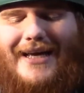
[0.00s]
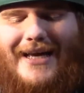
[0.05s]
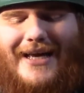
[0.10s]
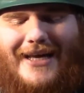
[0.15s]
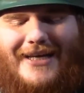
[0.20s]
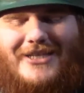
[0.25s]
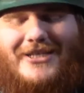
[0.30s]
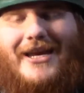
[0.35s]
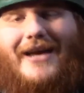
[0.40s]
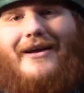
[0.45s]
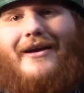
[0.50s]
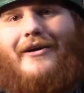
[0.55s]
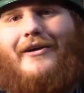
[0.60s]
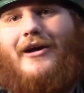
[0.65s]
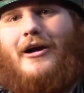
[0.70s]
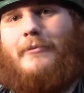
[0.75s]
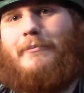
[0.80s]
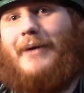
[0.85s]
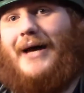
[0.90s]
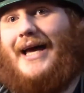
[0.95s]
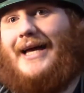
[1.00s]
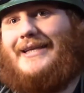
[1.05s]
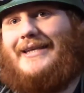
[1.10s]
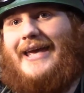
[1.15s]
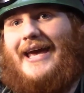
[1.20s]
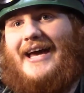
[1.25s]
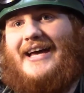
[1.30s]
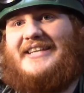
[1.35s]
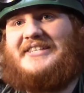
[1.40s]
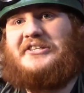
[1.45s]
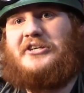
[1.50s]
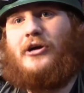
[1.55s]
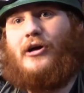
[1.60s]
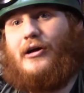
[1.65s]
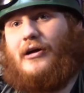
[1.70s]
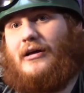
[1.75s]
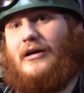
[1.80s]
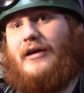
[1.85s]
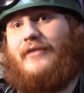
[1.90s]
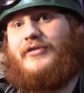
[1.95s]
Check out our podcast,
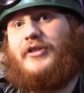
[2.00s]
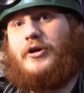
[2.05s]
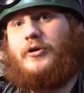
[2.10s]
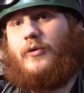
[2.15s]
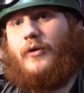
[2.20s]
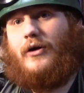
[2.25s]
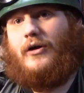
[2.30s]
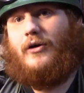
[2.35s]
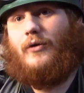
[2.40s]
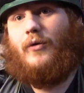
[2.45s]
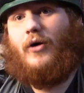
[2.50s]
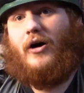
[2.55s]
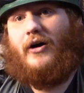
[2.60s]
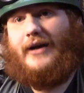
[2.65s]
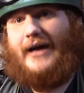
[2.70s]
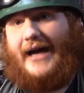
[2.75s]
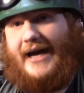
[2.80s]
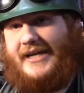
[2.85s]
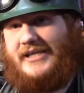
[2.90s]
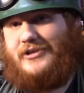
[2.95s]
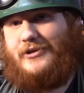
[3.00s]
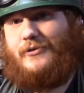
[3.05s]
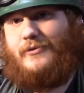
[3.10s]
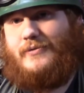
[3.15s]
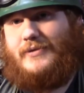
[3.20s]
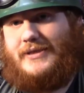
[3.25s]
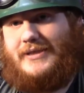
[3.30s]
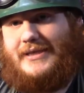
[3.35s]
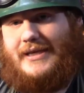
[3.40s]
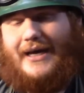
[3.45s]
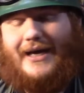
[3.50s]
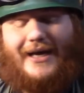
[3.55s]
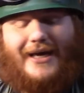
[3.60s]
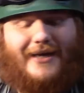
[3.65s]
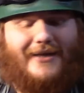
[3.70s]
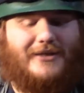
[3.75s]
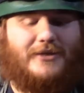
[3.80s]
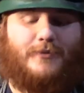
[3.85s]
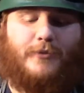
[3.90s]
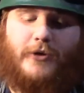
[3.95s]
Caw of the Crow, on iTunes.
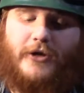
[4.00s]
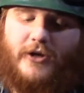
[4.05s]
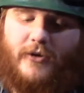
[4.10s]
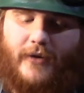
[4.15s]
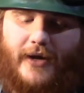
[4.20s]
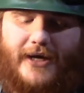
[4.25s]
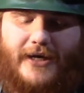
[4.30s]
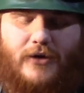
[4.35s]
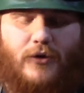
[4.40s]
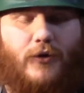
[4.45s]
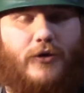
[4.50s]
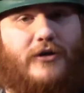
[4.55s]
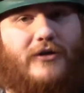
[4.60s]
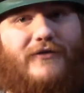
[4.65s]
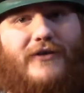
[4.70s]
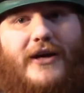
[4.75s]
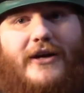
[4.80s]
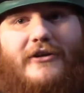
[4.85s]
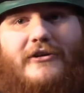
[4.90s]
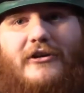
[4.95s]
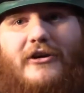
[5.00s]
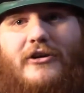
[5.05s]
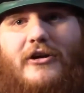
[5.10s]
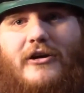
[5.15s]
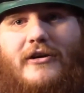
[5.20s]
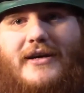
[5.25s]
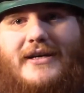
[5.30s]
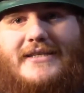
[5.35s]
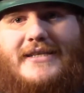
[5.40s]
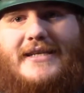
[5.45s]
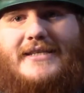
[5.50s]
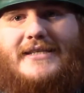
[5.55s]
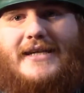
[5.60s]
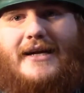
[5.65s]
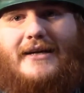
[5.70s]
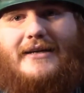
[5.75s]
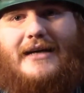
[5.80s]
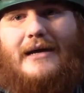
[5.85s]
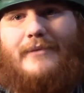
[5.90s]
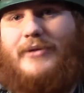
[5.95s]
It's pretty great, or you can find it on
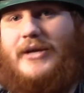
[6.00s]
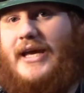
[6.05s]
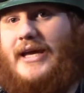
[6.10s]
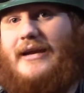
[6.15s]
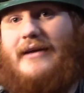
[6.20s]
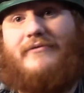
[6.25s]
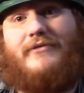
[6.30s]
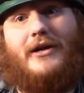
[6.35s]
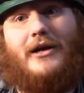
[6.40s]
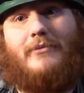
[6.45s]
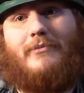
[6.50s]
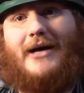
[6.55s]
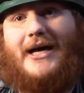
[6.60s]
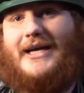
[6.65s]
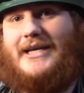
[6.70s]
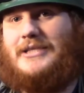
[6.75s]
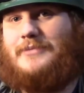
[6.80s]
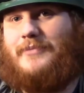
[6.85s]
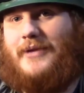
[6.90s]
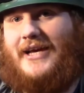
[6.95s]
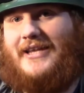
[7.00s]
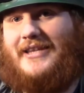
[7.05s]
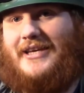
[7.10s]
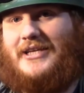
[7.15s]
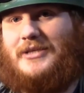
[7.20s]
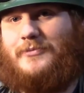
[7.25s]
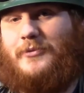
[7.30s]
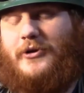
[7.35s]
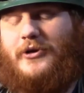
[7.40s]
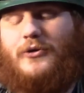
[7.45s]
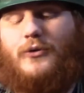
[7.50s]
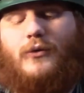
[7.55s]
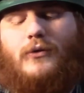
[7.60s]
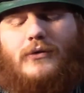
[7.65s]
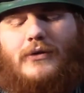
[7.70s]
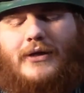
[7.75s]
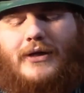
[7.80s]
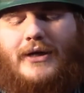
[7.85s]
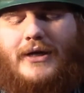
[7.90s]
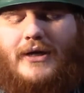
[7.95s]
rss.com. Again, I'm very biased, but I think it's pretty
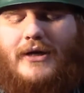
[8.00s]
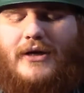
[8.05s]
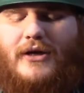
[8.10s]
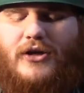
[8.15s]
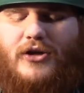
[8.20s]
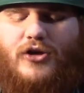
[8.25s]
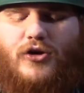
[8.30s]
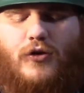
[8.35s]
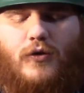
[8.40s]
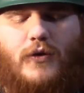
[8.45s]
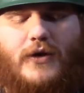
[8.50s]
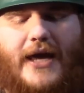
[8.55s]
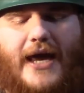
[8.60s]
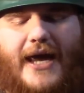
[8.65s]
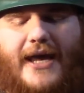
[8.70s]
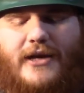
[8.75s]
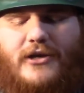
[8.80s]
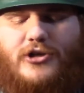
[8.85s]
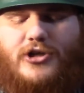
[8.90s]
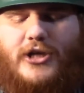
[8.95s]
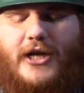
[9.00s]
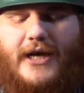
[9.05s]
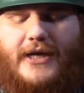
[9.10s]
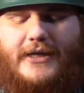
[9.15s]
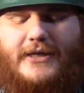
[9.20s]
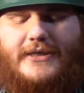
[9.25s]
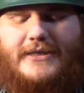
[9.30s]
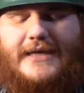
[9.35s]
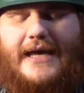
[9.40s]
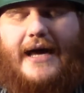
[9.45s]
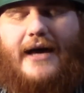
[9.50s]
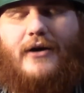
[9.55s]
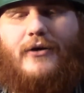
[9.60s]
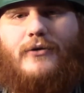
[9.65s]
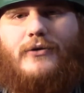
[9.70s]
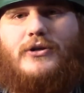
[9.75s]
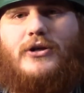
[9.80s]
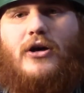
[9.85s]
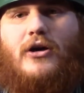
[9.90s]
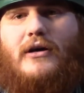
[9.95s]
cool. You can check us
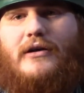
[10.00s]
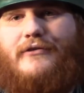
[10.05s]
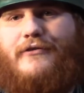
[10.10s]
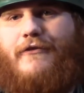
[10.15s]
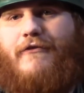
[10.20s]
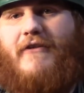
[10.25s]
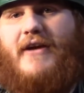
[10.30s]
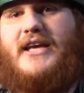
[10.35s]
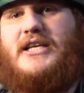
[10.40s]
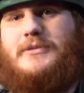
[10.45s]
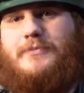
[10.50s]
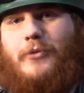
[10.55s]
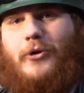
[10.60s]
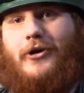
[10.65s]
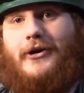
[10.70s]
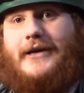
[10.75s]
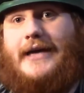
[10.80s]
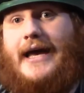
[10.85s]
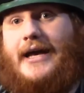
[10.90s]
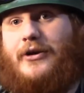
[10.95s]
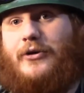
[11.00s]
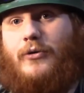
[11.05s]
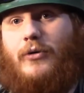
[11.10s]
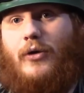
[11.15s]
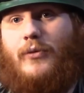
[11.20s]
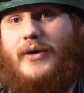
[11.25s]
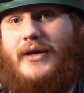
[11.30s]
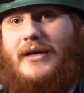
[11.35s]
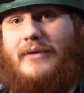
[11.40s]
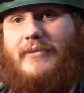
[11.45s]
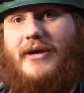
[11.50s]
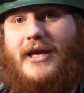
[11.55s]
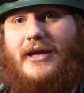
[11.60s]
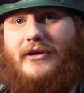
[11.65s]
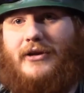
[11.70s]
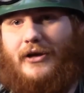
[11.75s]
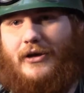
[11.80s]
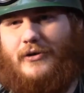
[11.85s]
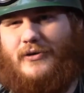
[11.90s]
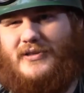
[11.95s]
out on Facebook at Crowing
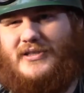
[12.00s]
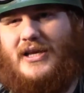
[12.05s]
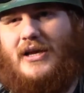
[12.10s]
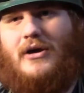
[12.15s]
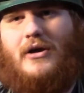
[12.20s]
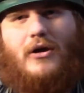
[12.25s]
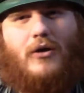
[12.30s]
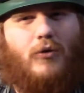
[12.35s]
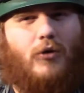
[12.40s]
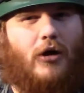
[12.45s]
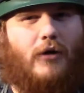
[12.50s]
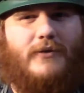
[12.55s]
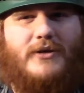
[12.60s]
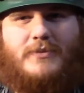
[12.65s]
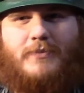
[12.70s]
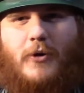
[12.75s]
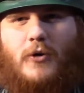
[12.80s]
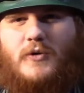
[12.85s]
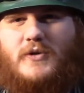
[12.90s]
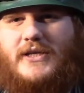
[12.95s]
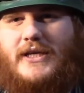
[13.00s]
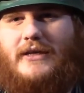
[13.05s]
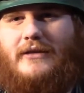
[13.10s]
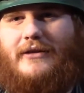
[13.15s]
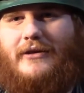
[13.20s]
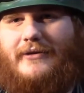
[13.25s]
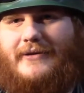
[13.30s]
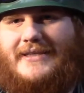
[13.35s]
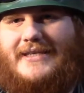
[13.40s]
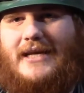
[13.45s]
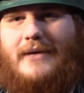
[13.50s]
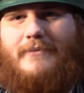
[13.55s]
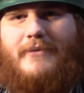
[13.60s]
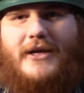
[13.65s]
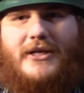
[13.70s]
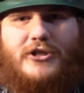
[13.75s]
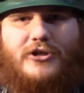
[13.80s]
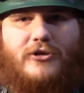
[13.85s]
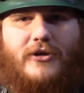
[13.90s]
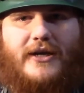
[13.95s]
Commandos. We're always posting little
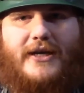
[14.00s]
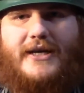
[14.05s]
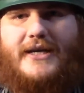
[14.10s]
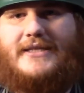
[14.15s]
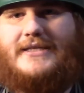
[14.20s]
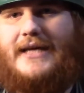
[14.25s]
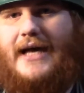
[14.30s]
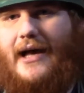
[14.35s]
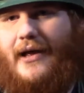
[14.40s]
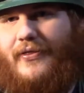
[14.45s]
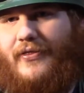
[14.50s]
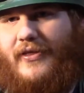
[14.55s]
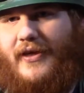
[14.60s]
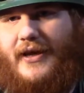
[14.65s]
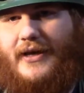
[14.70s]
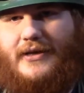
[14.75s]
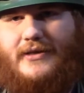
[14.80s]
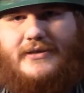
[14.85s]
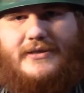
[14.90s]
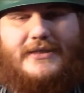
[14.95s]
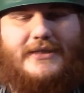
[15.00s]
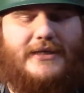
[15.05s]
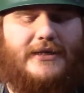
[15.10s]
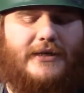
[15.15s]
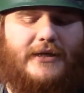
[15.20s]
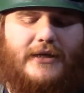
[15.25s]
tidbits, trinkets, odd things.